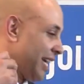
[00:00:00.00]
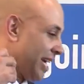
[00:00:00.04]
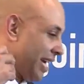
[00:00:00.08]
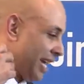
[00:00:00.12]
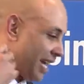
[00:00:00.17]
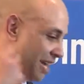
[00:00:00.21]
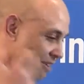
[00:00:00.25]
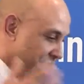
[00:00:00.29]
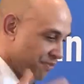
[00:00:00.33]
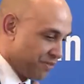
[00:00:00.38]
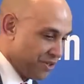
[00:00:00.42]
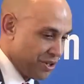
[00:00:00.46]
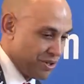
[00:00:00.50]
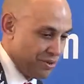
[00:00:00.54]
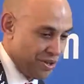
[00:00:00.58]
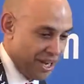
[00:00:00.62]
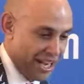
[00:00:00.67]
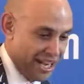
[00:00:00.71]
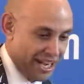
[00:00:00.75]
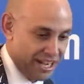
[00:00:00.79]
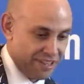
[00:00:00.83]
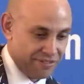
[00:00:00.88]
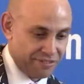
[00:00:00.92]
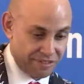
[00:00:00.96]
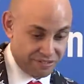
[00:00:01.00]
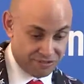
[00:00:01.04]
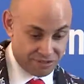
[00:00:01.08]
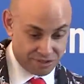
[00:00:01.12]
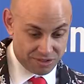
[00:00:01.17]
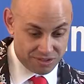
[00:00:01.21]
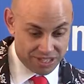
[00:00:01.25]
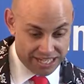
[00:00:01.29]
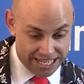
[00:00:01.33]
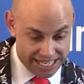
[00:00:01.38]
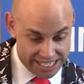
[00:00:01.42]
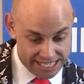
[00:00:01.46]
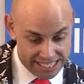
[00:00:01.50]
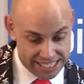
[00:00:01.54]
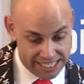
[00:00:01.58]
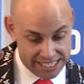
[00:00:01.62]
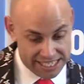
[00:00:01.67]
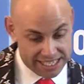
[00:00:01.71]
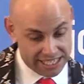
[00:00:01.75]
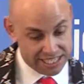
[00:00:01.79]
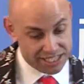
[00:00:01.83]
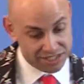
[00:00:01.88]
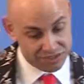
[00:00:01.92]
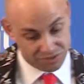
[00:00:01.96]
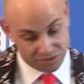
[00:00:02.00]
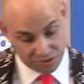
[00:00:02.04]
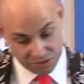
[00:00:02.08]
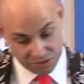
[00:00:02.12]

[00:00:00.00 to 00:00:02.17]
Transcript: If you're a lady and you've